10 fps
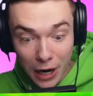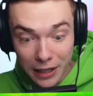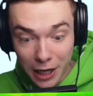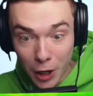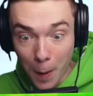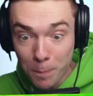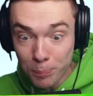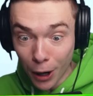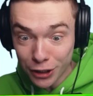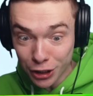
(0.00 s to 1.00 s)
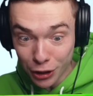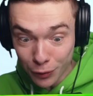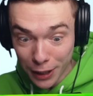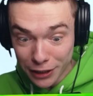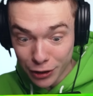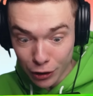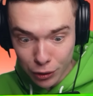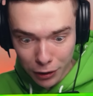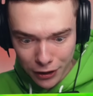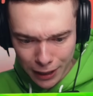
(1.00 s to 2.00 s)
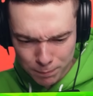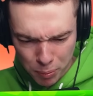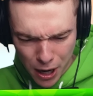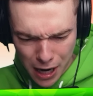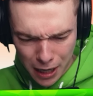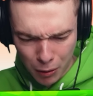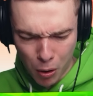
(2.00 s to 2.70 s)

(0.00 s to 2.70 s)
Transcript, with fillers: I get a bunch of crystals. Look at that. Bang.